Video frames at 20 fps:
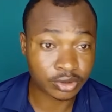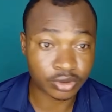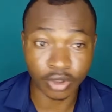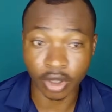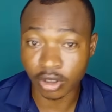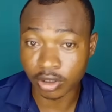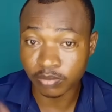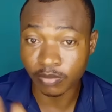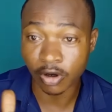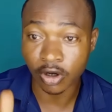
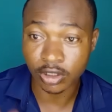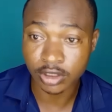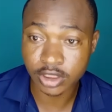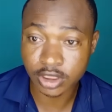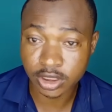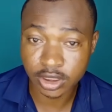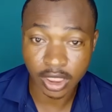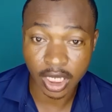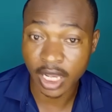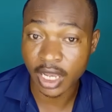talk
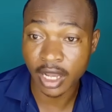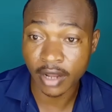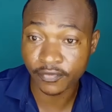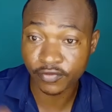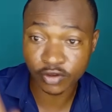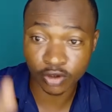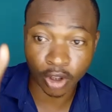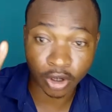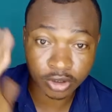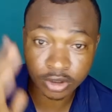much. I
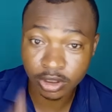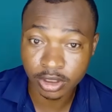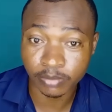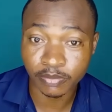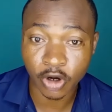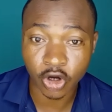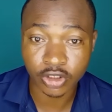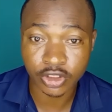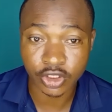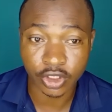have talked
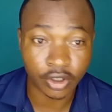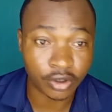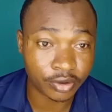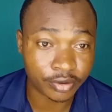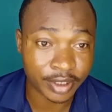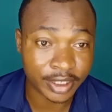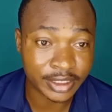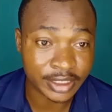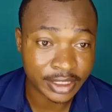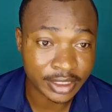much
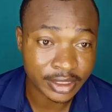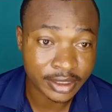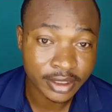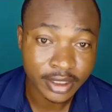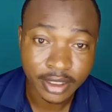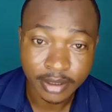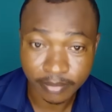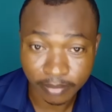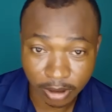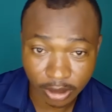already,
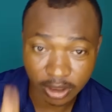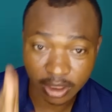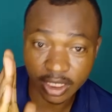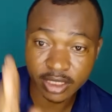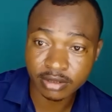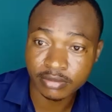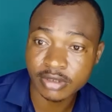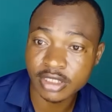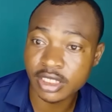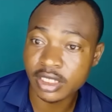but
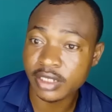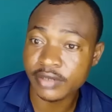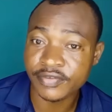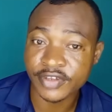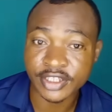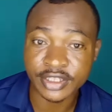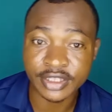let me leave